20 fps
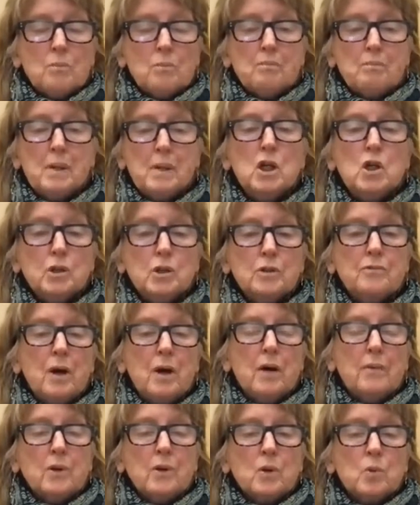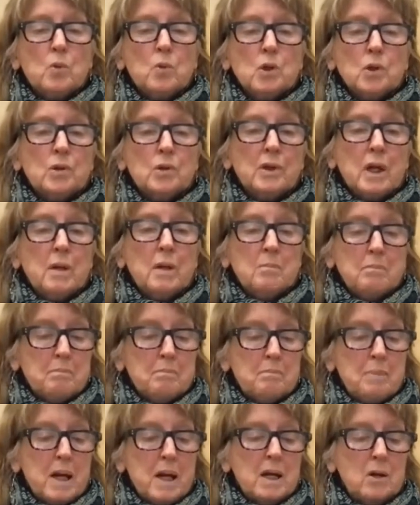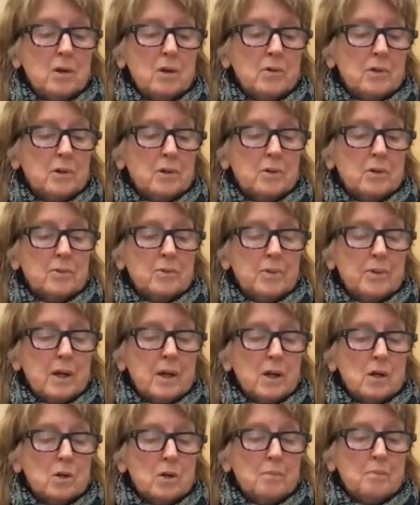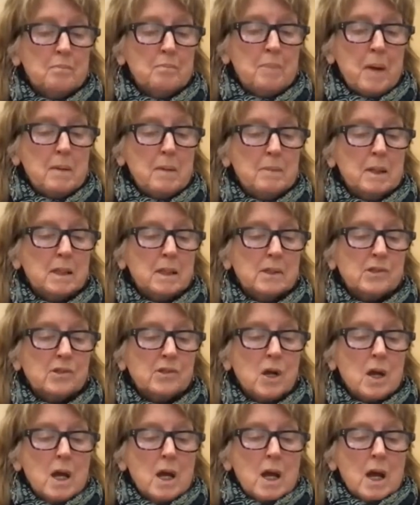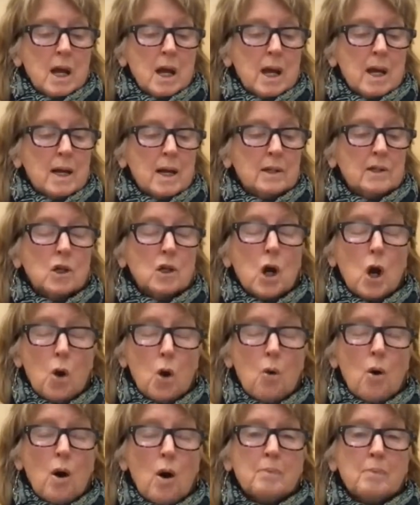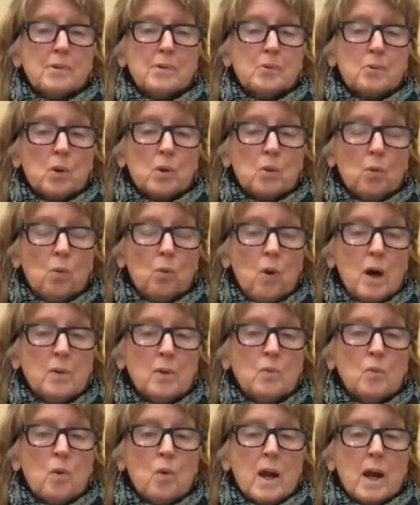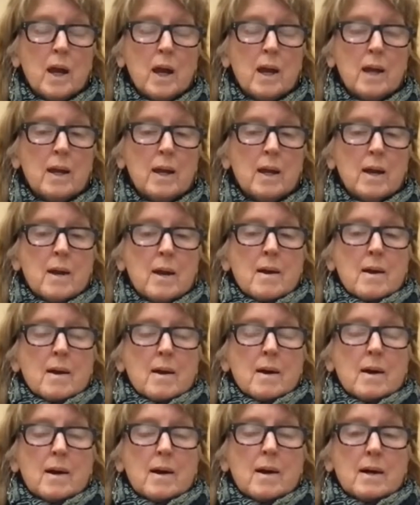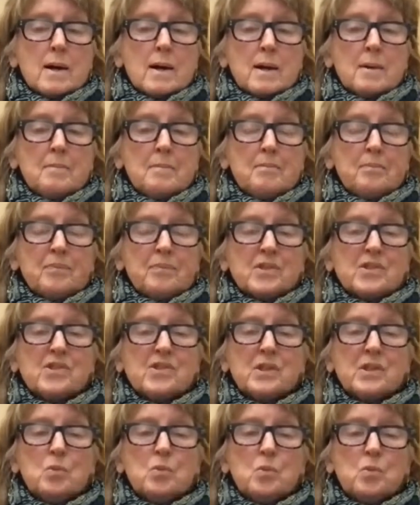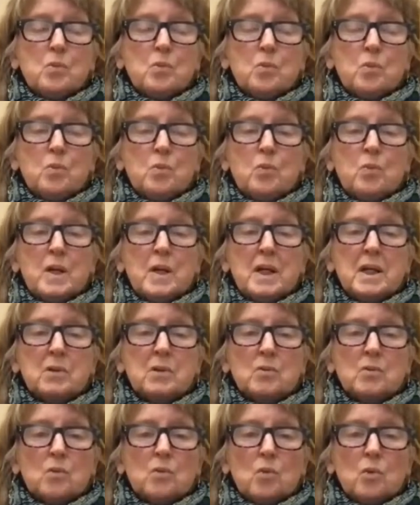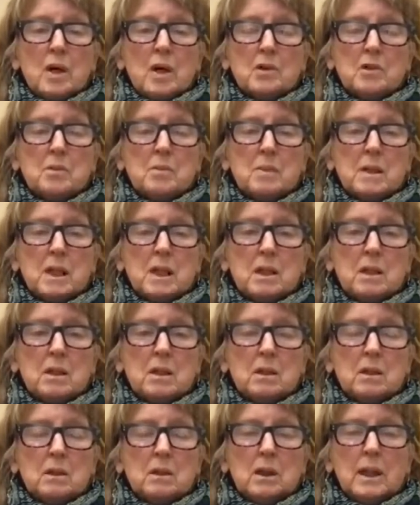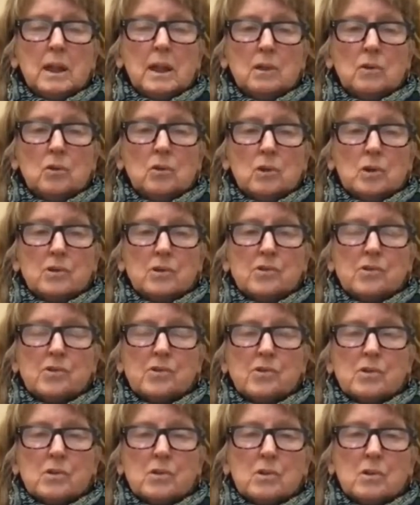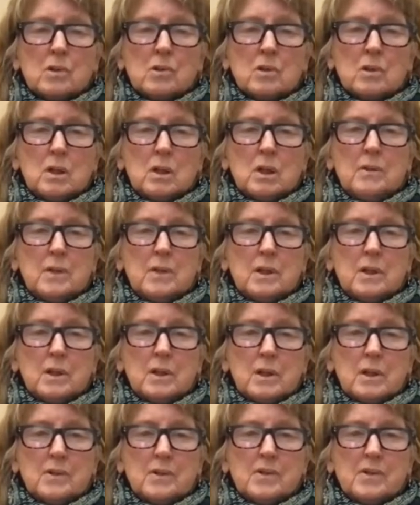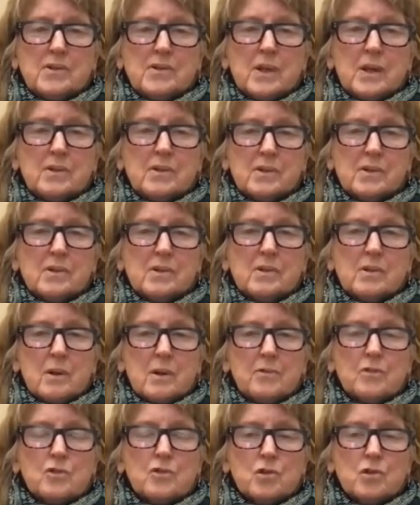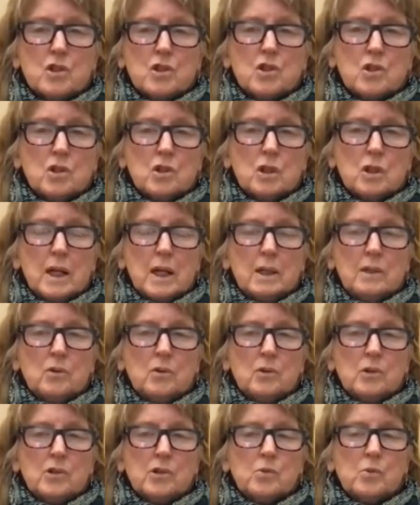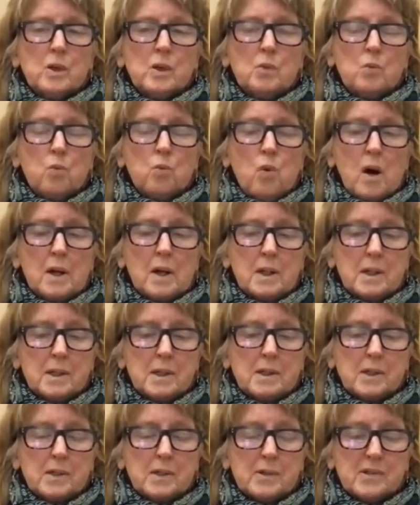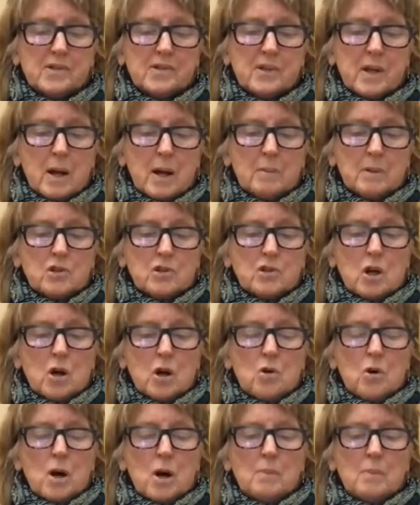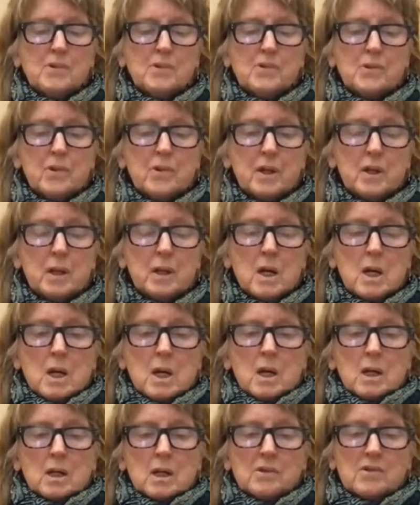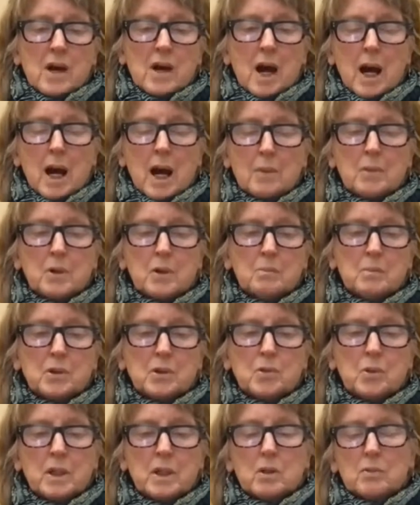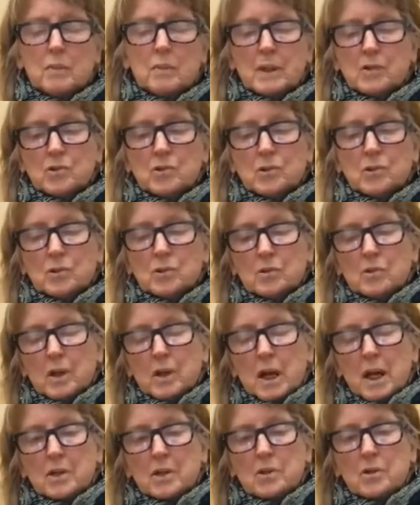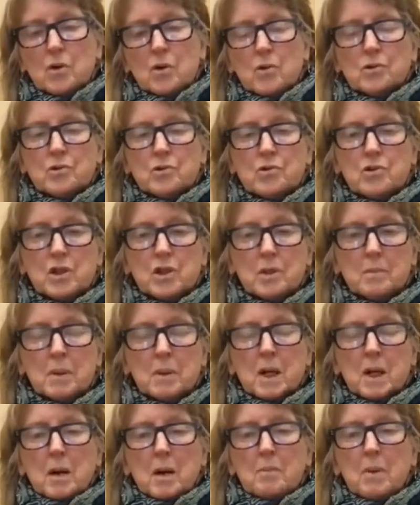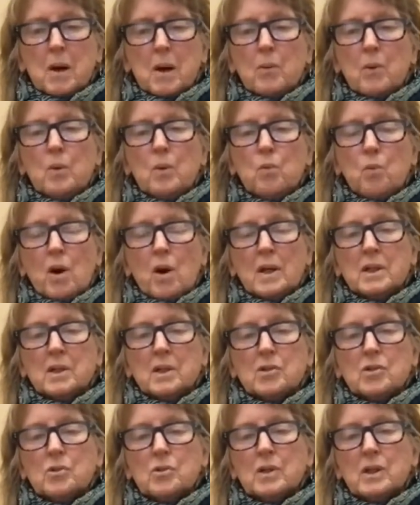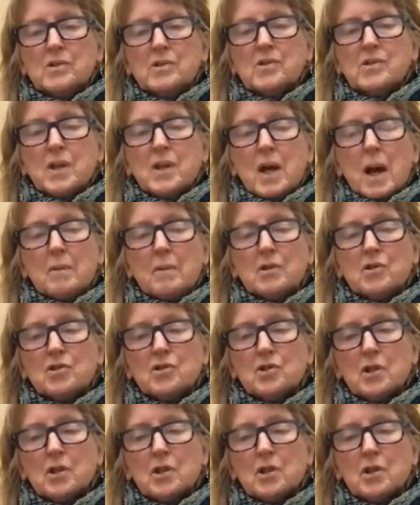be good on their word and pay all their payments. And co-ops were one way See, we didn't want to be landlords in the sense of traditional landlords. We wanted to establish co-ops so that it's a hybrid between a rental and an ownership. But we wanted to establish